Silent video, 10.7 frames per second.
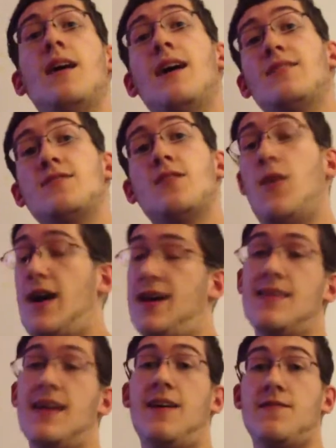So I had
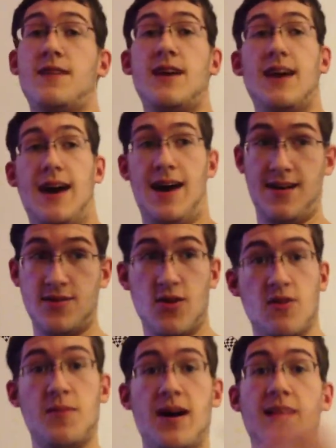left. I had
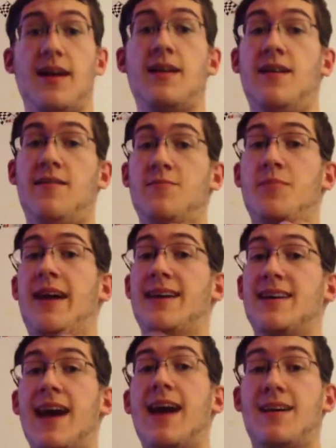turned my light off, but I
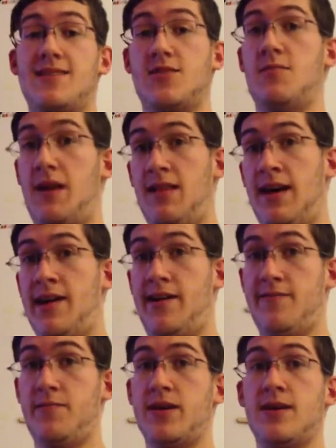can't turn my light
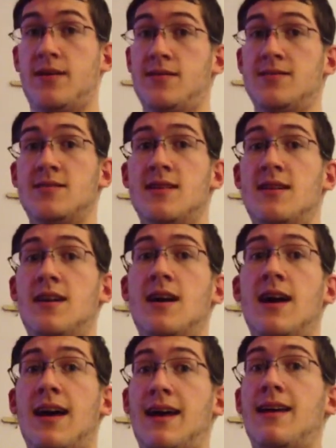off because
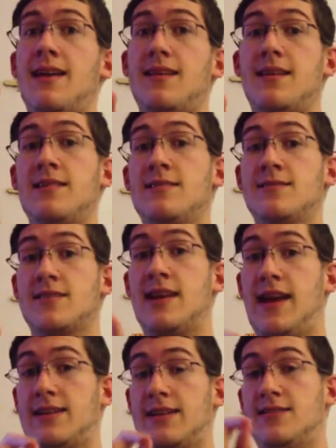it is
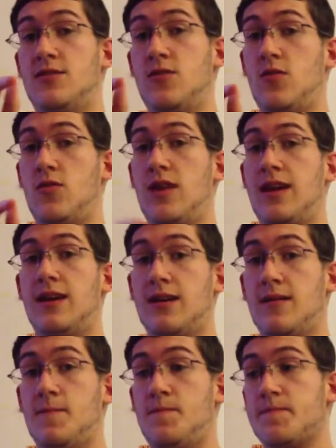connected to the
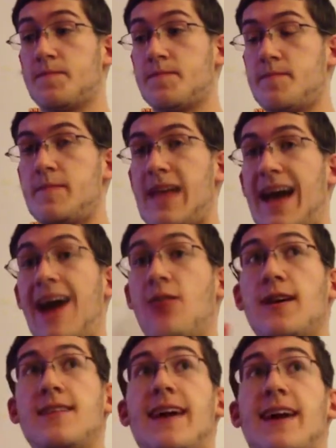
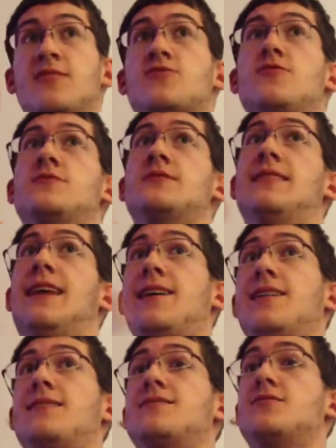outlet that controls the light.
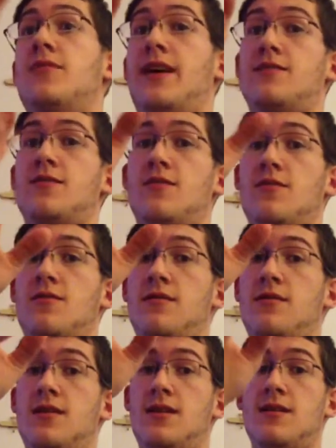So when I turn
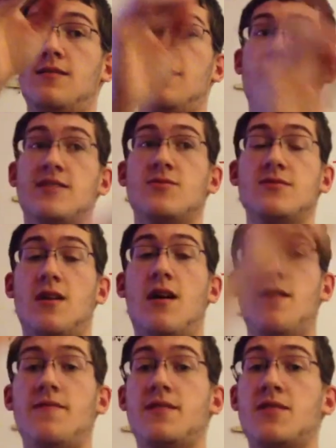the light switch
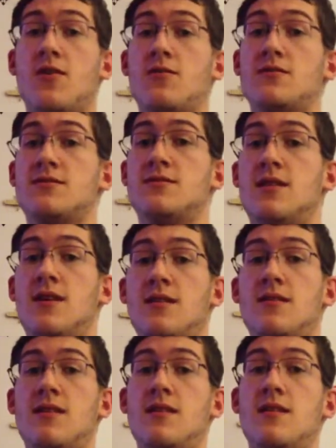off, it turns
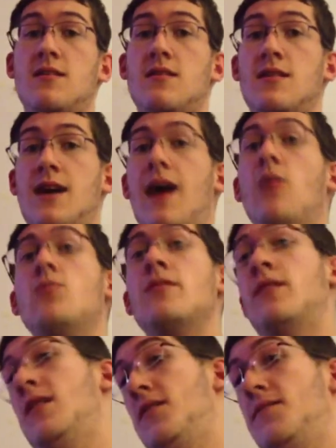the outlet
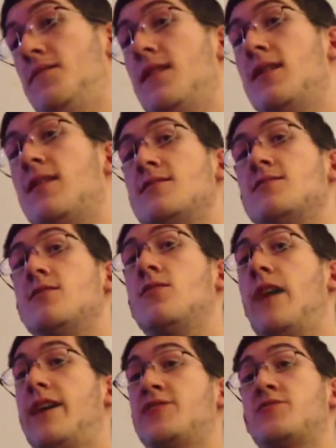off. So
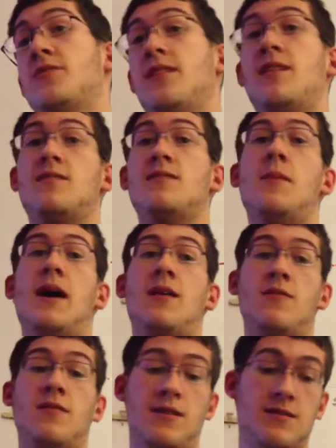naturally the
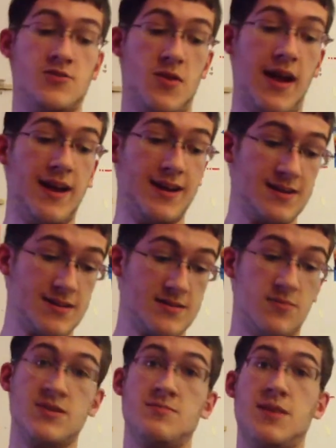battery drained because it
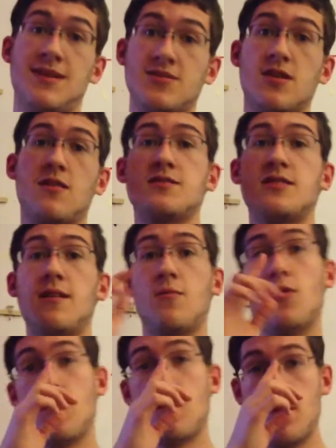wasn't being charged
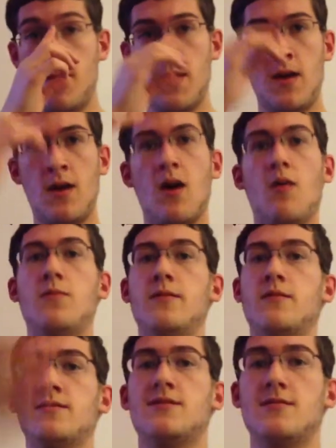anymore. Hopefully you
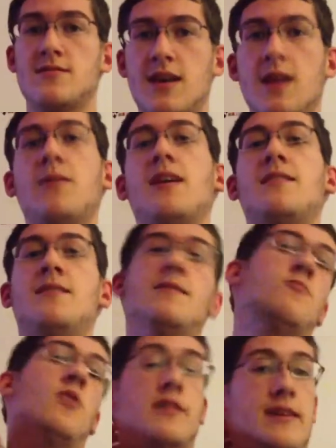can still see me. I did
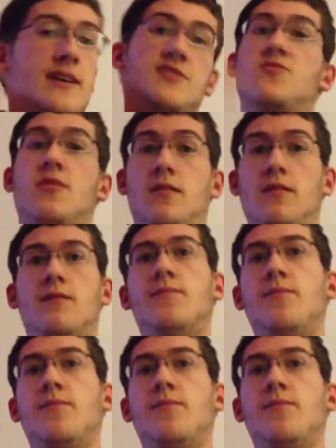one test run.